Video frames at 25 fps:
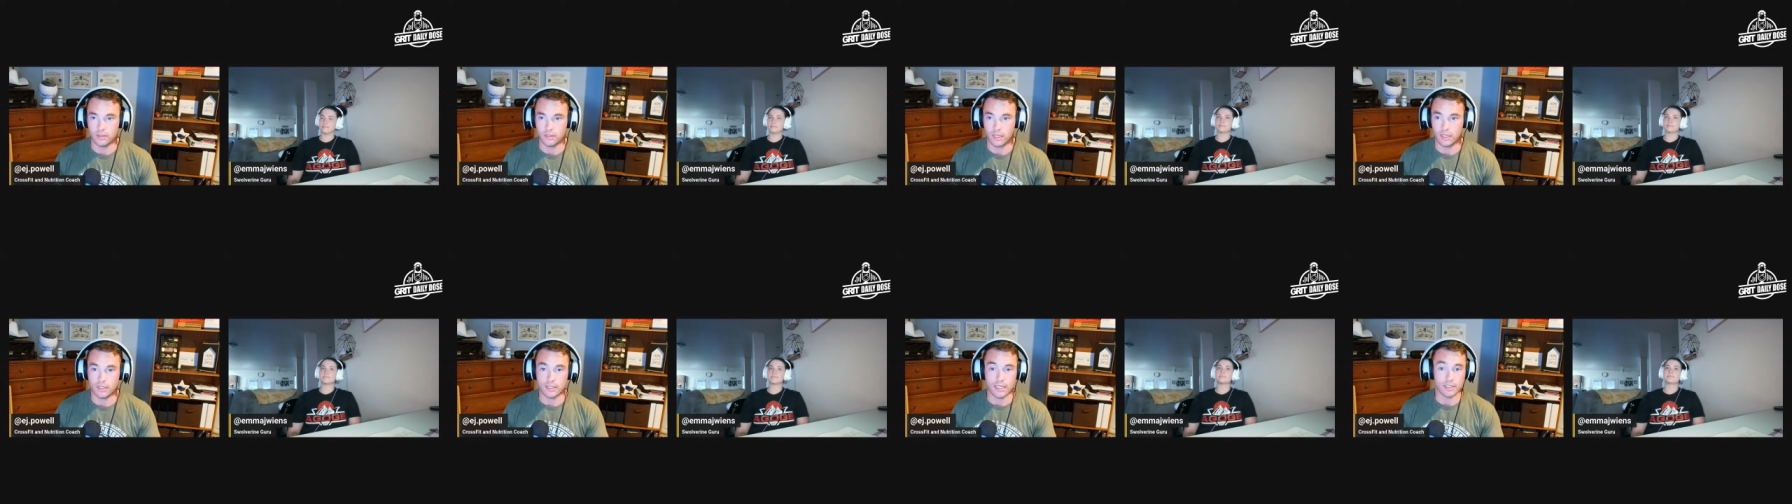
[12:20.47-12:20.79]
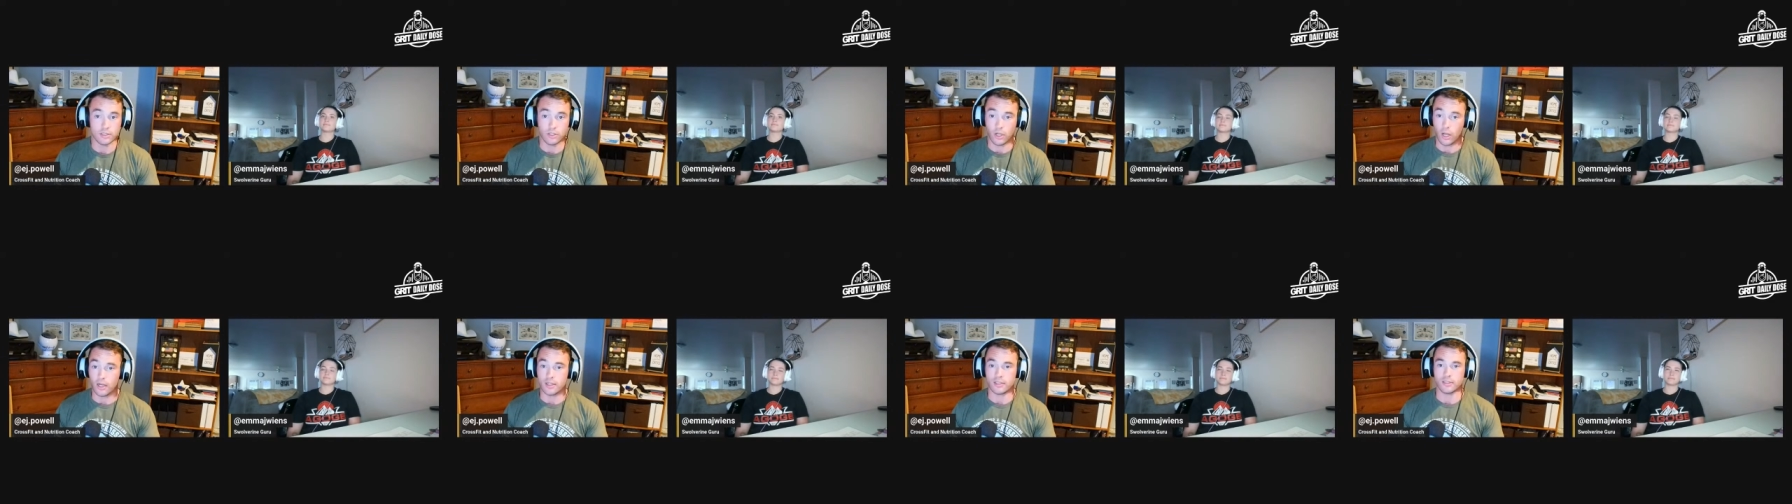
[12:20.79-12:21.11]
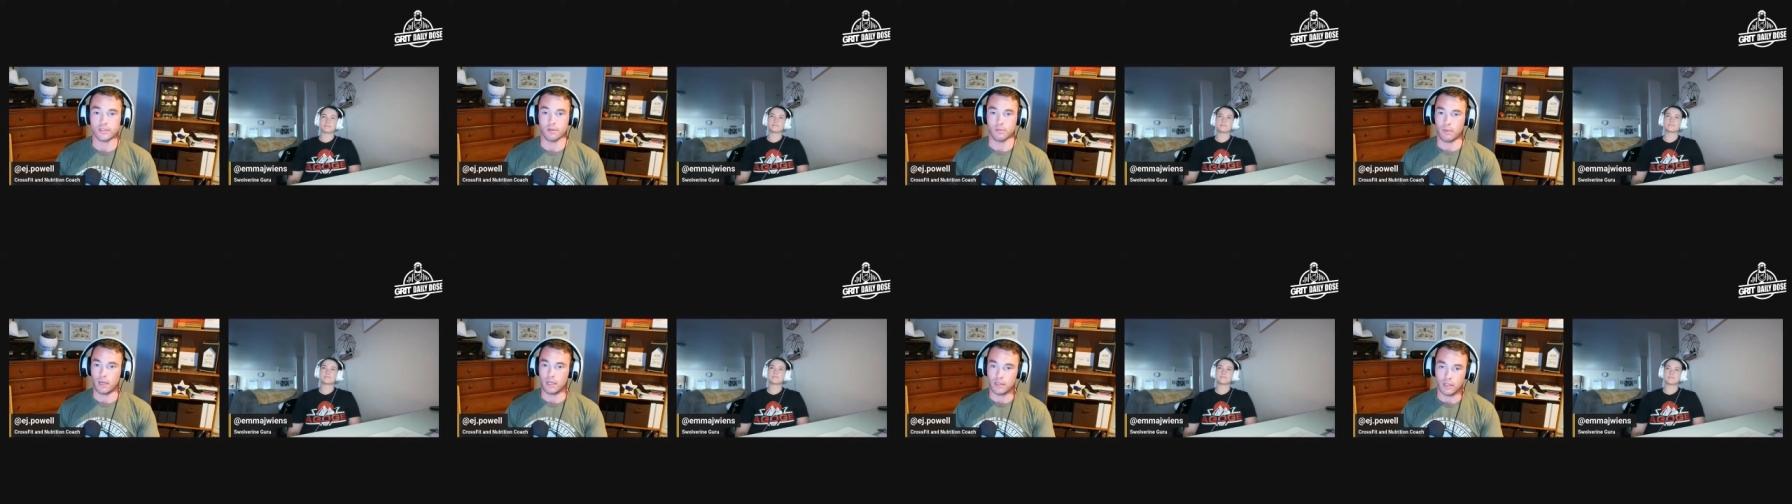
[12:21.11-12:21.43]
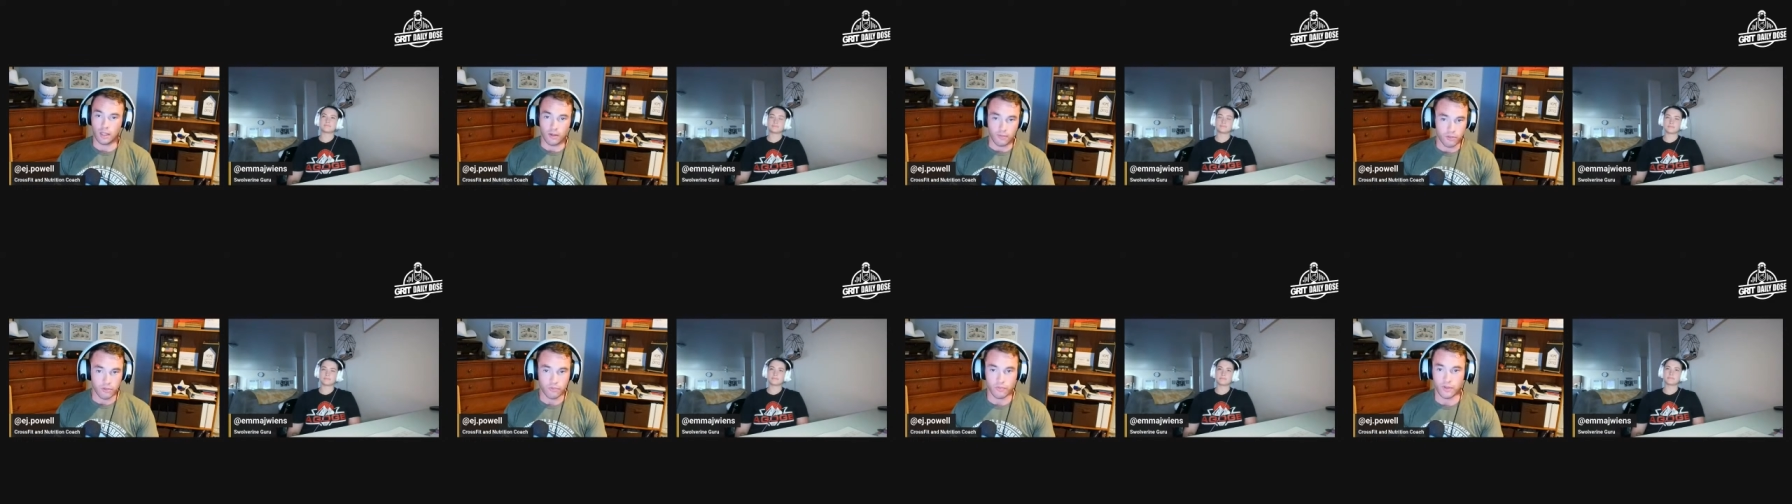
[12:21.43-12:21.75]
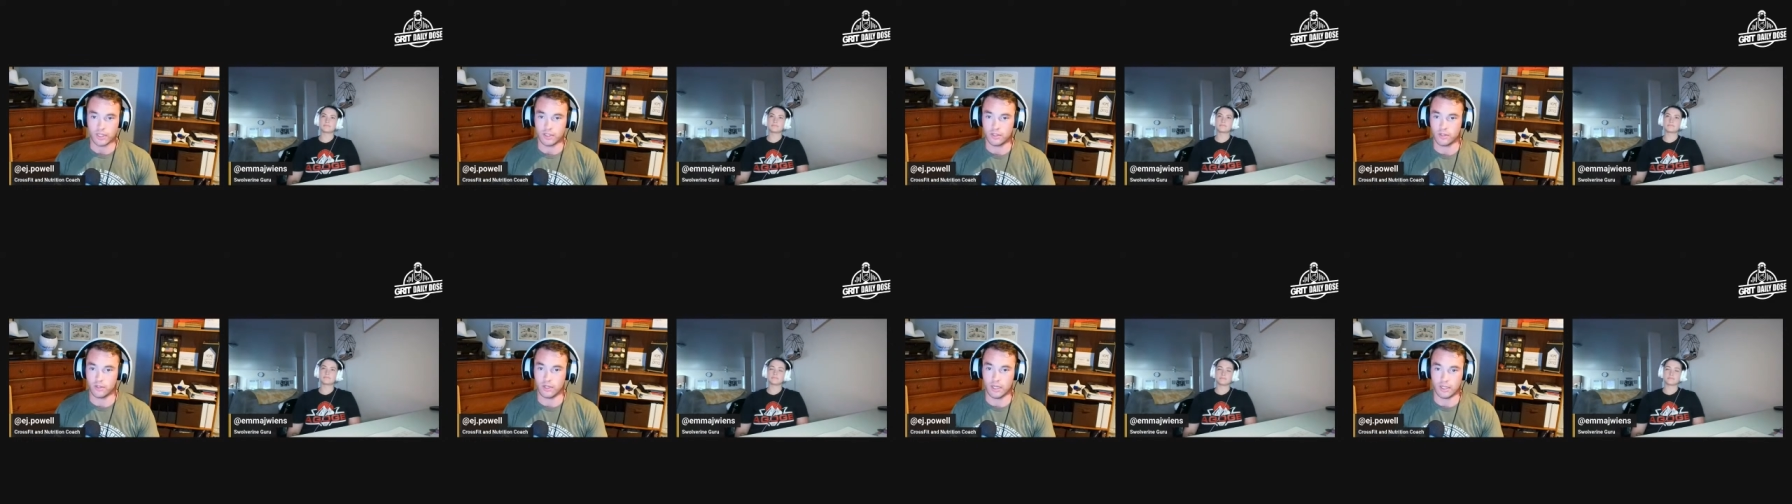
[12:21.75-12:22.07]
And that's awesome. I love the
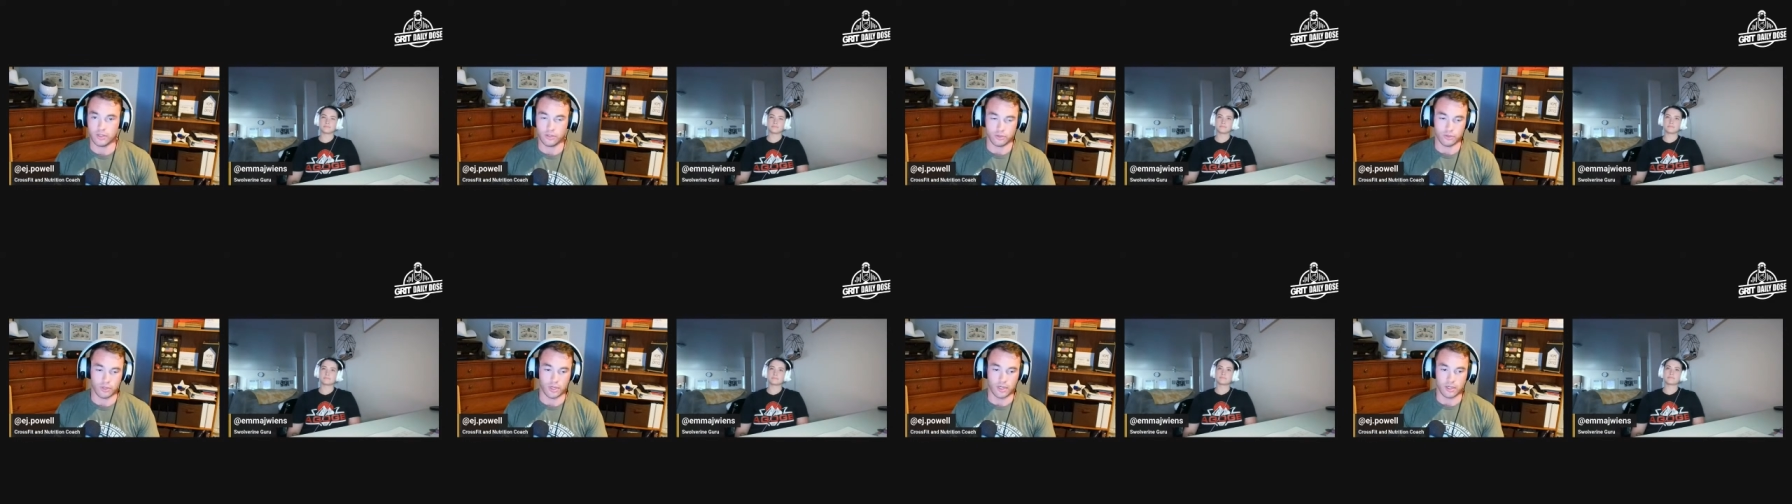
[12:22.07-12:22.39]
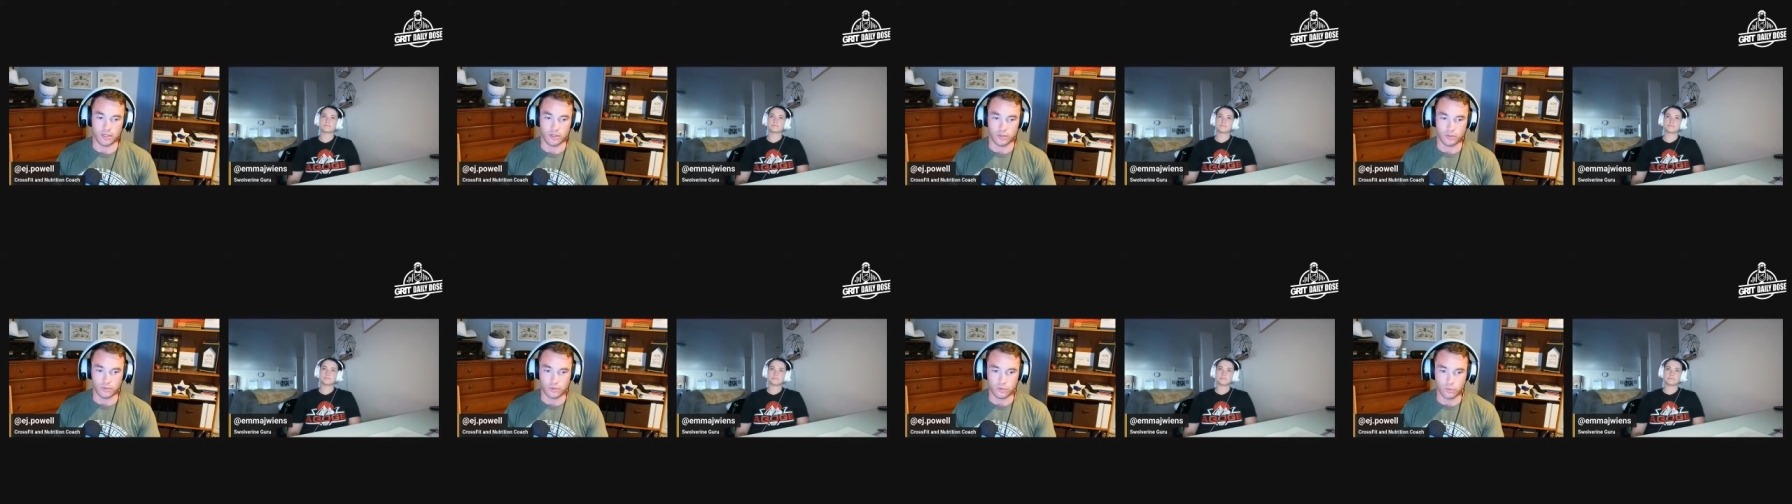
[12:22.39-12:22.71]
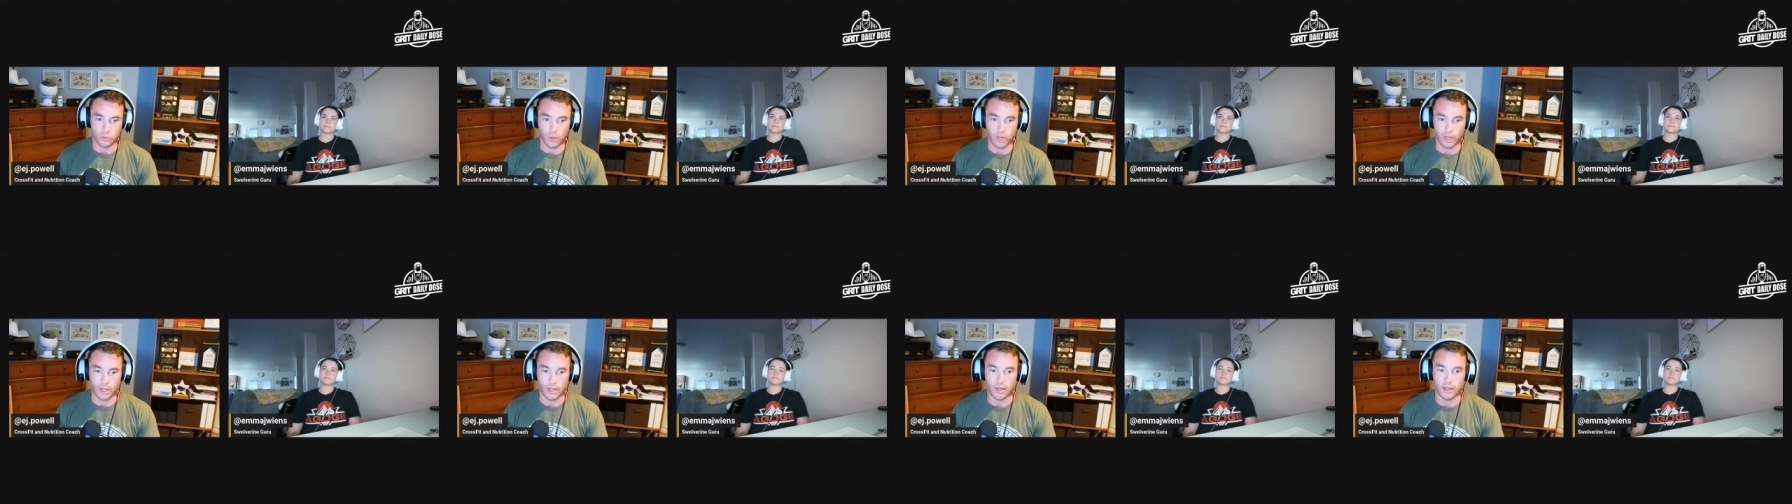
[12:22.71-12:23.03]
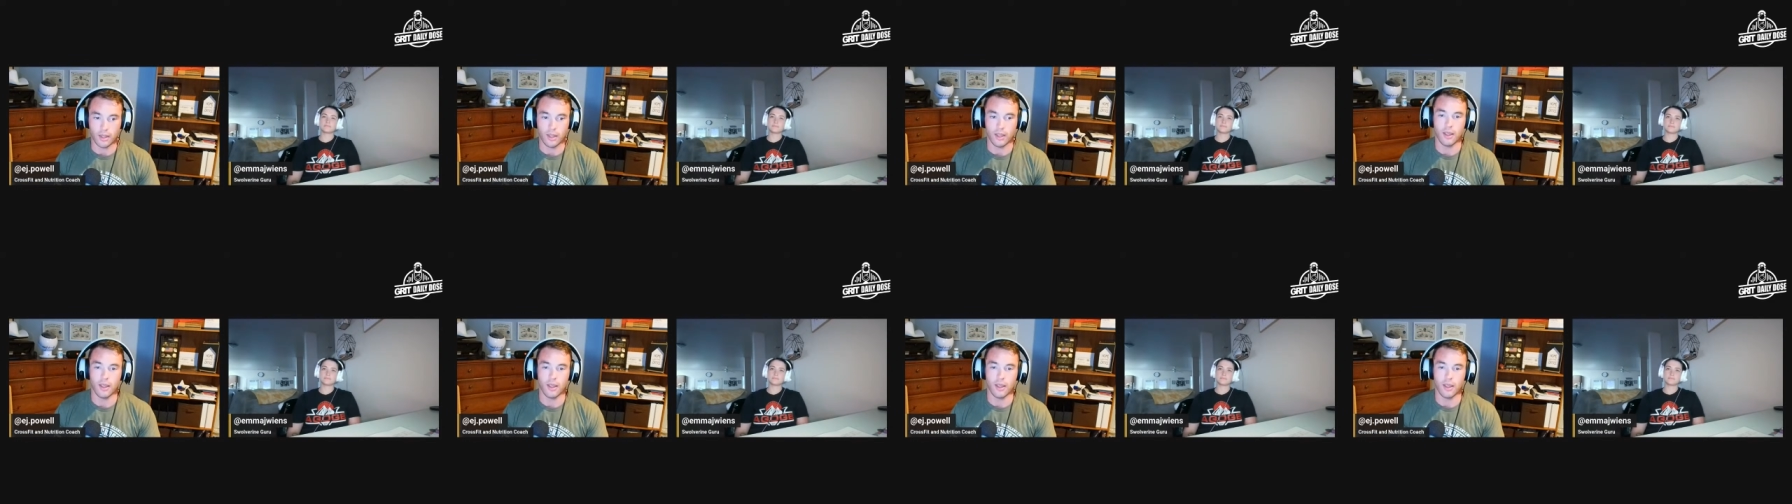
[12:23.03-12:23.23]
fact that you guys are trying to lose weight,